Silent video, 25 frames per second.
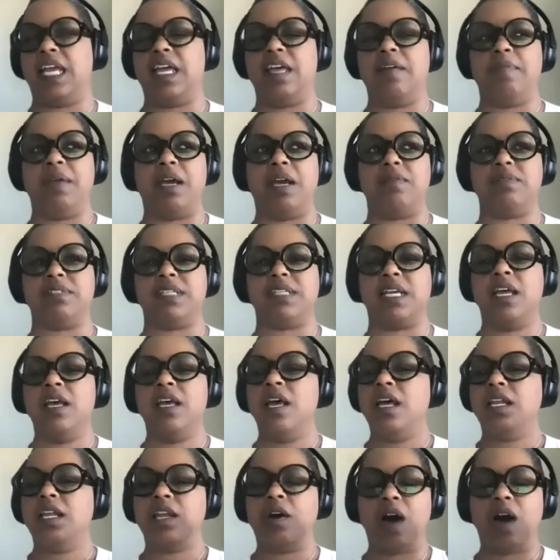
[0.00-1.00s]
And it hit me. I was
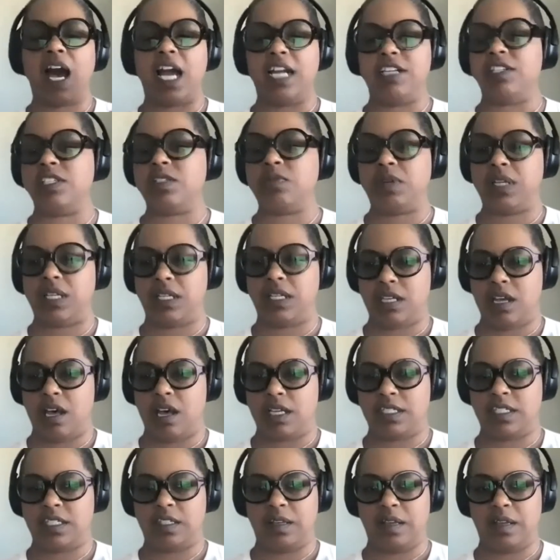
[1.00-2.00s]
like, no, I just want to
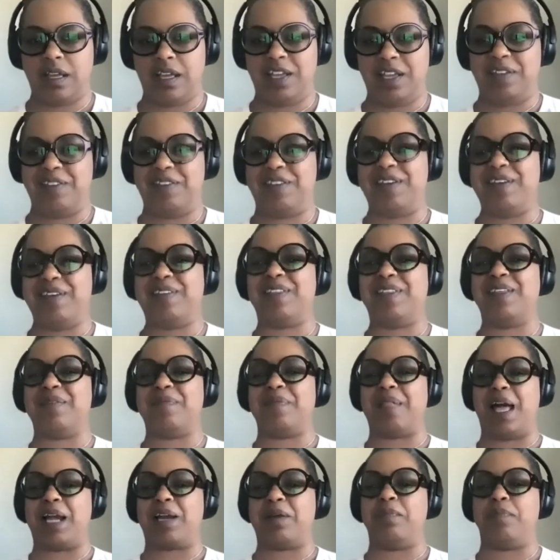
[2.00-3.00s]
talk to the, to
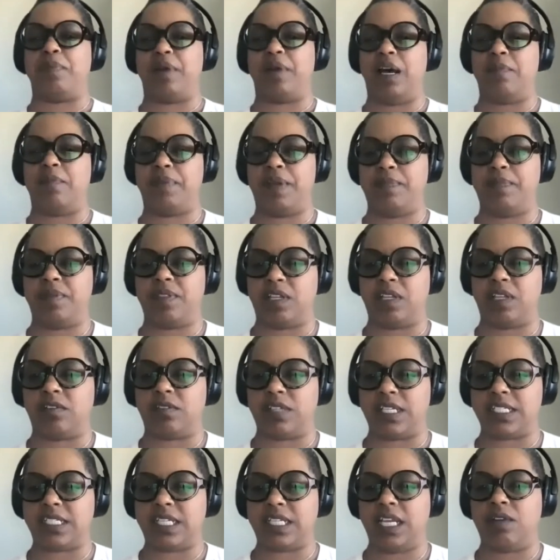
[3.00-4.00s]
the black and brown people
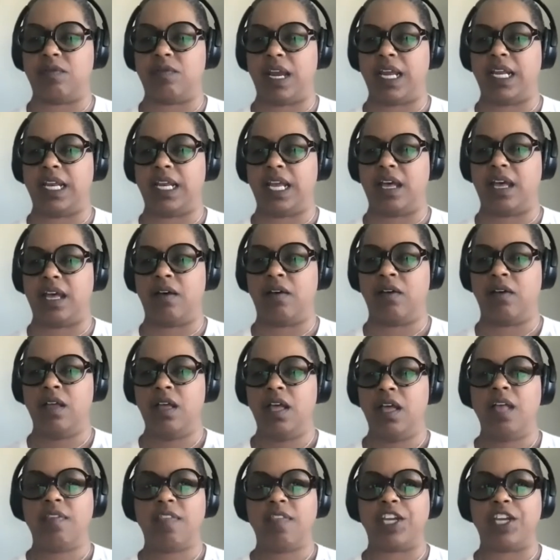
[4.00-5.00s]
that are listening right
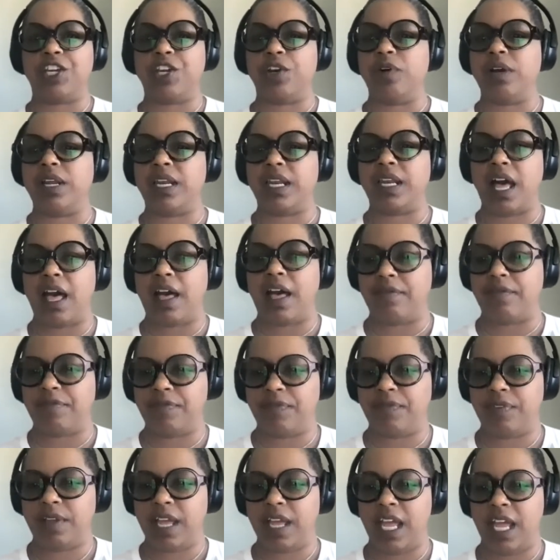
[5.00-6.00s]
now. Like right. You're
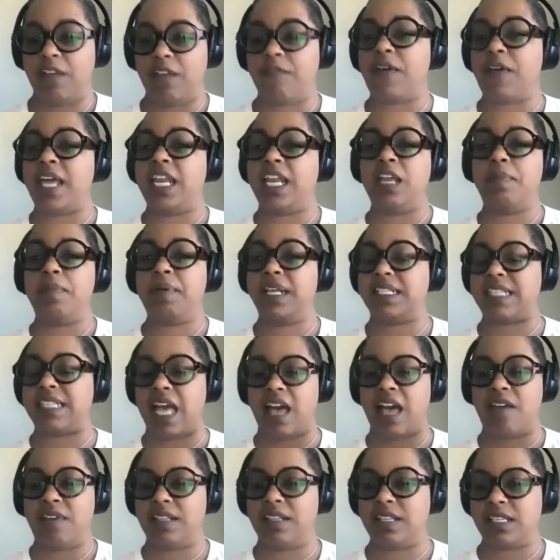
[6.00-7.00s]
enough. And if
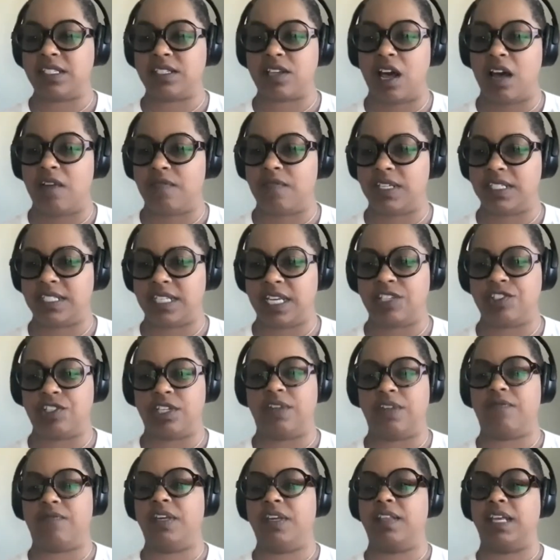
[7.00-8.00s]
anybody's having this
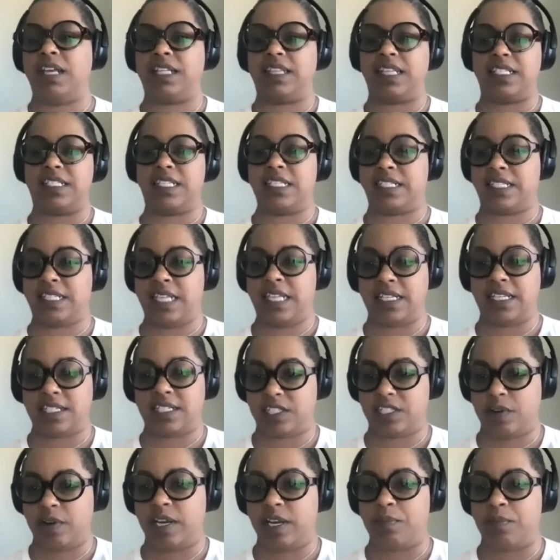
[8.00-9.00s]
conversation and feel like this is
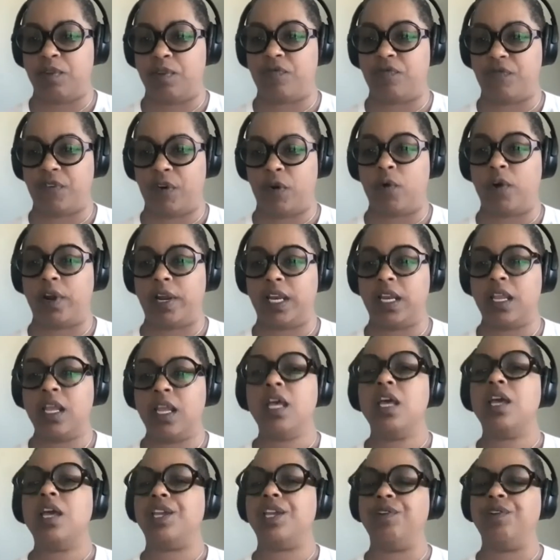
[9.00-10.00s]
necessary to move
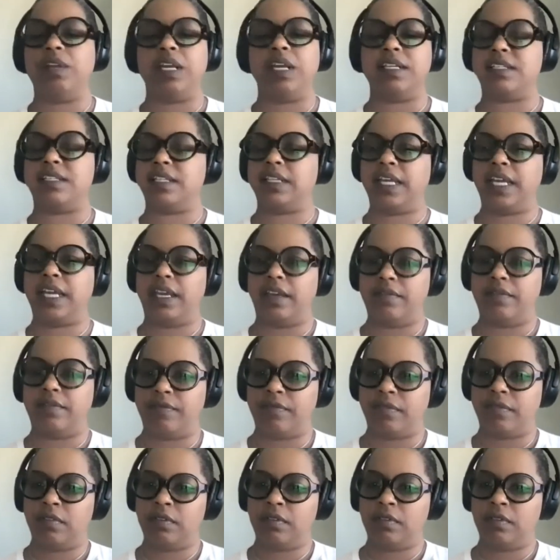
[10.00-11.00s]
forward, you need to leave.